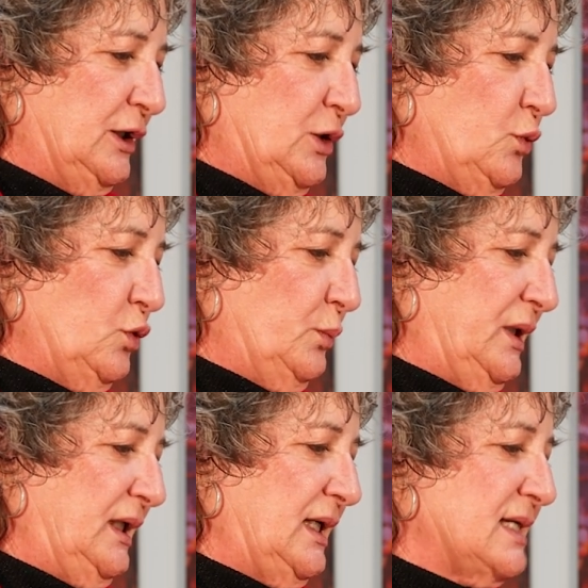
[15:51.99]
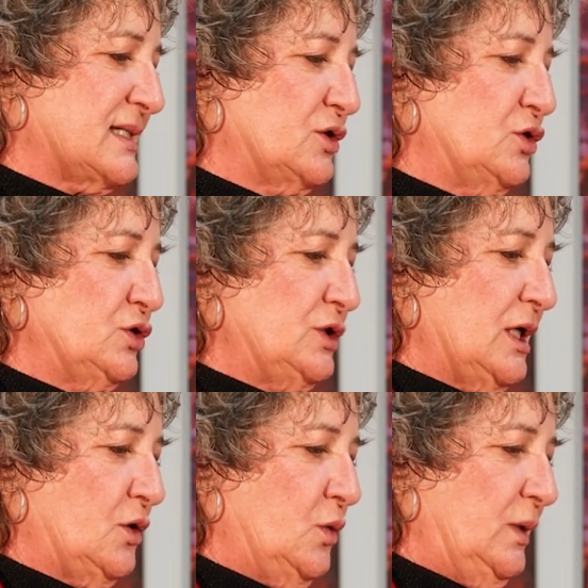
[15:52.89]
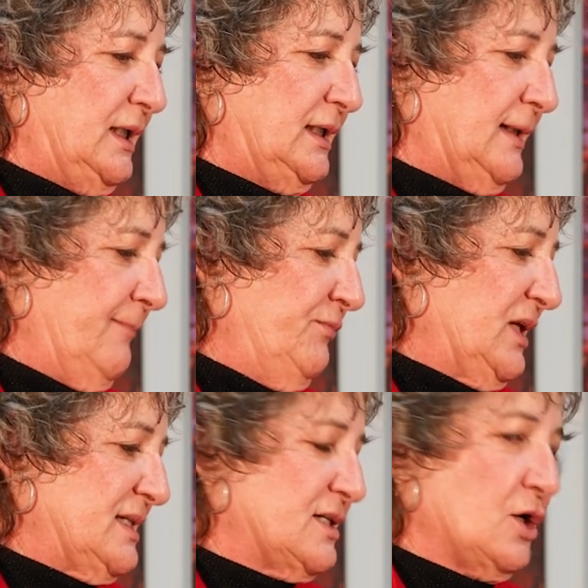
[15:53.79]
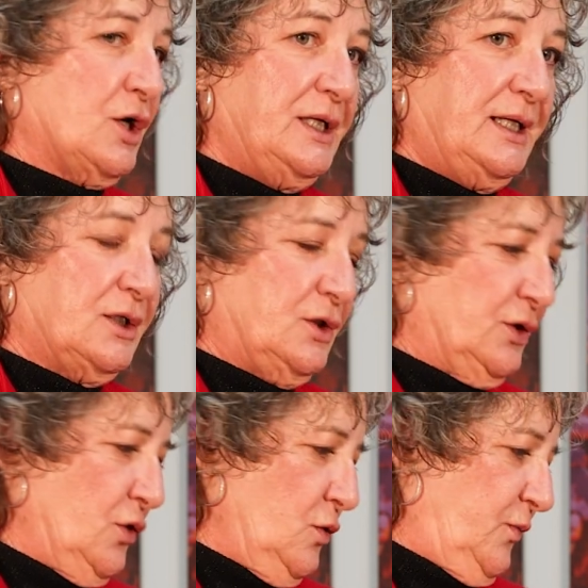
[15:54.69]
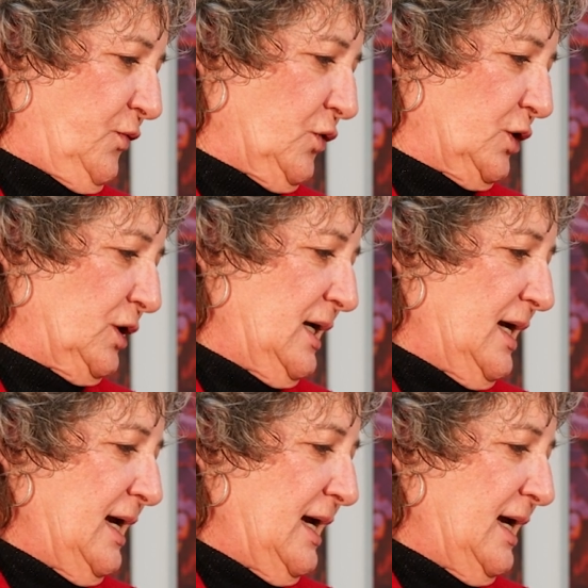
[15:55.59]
You will be as good a queen as Narnia could hope for.